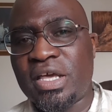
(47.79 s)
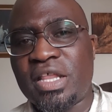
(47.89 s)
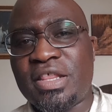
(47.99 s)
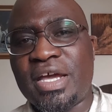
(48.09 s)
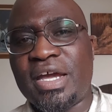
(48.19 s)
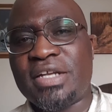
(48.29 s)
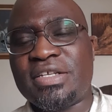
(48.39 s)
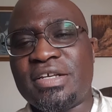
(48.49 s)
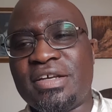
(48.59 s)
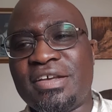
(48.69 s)
That
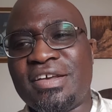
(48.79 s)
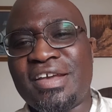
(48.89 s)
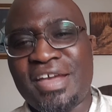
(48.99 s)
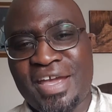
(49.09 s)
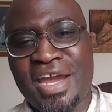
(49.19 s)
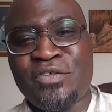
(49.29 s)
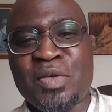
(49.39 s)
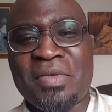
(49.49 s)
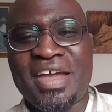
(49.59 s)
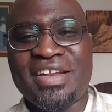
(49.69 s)
every
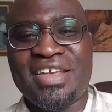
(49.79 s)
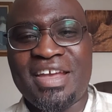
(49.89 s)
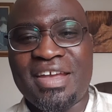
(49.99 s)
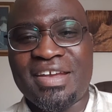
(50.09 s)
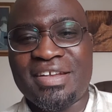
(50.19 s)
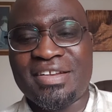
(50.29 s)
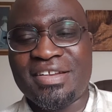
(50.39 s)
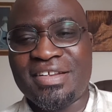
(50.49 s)
man can.